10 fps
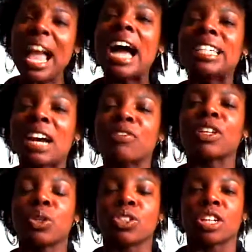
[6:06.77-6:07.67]
I
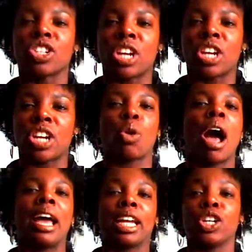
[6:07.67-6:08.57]
definitely do suggest
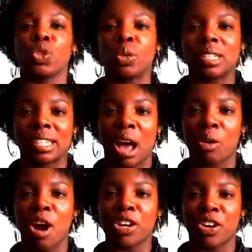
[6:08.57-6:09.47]
trying a twist
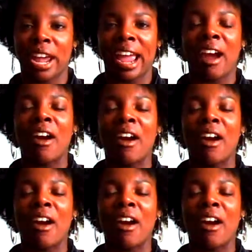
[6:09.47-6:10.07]
out on your hair,